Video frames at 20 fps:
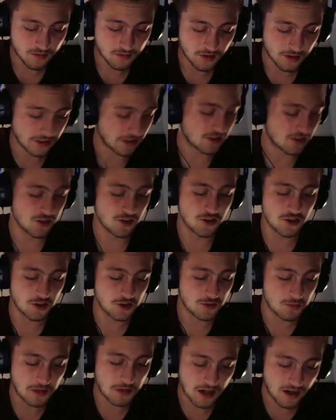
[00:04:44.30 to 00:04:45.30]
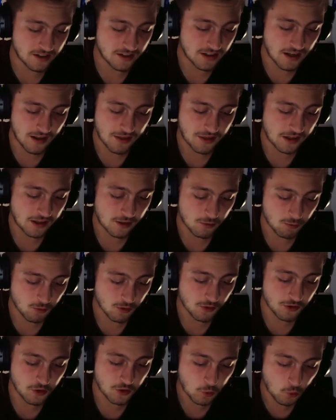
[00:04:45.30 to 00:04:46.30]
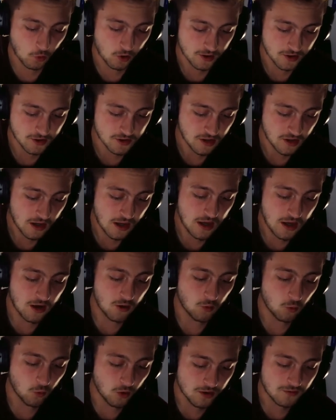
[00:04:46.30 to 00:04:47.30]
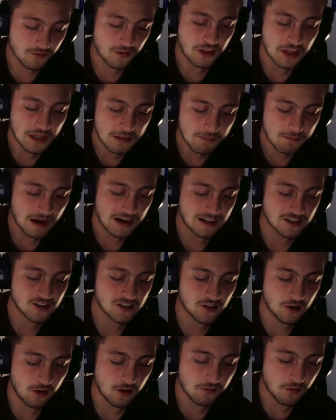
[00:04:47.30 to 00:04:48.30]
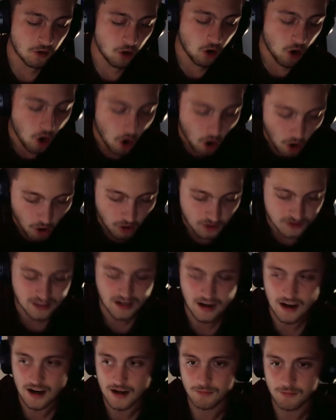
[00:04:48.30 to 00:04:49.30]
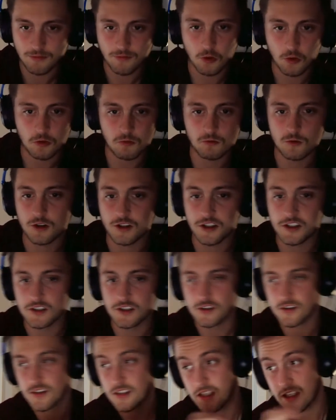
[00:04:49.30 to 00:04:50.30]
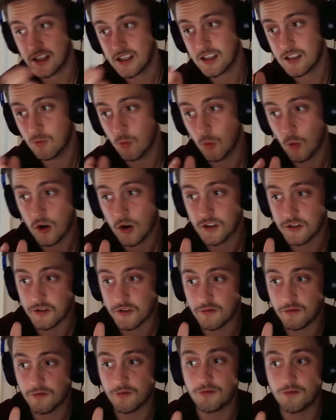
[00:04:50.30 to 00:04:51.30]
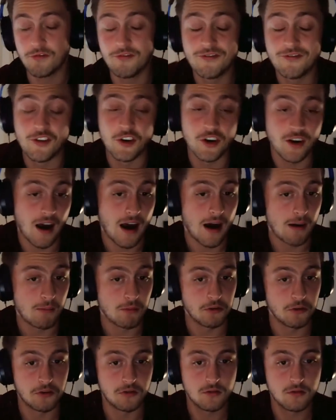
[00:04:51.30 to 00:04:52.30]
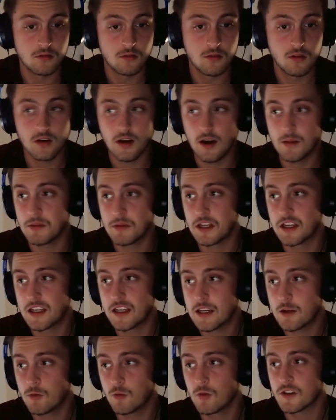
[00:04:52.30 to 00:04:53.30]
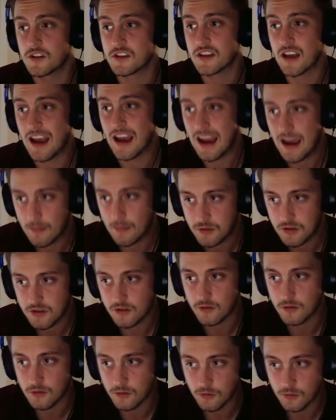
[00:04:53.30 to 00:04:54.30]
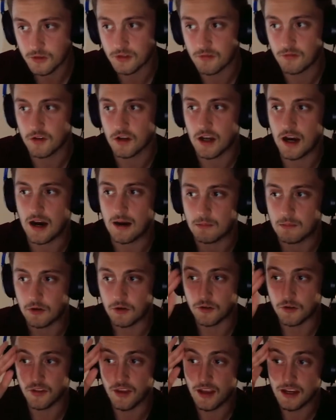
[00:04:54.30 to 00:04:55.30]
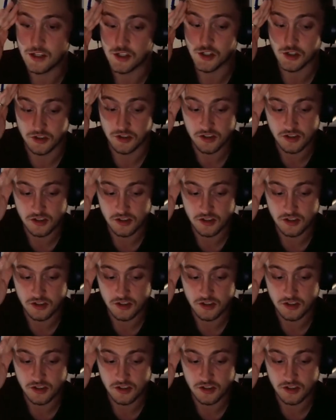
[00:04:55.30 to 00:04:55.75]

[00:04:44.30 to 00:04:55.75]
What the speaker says: Like, to just be honest, I think it really was one of the best of all time for rookies. He was phenomenal. I mean, he was absolutely phenomenal. And it